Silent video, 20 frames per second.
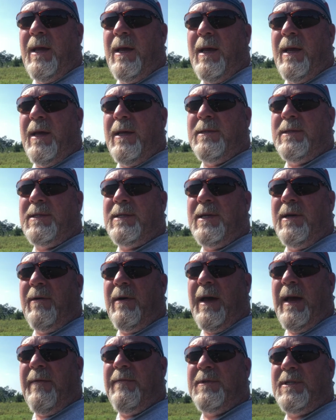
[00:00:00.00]
and still
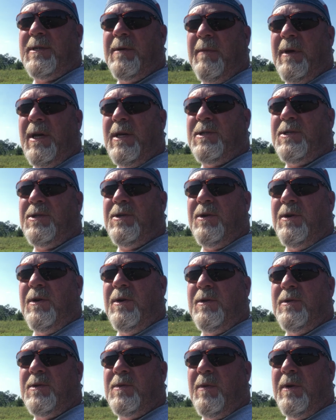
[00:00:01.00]
having some
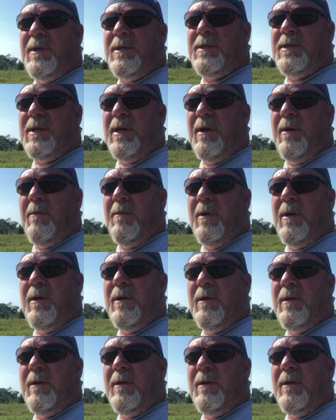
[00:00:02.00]
issues with some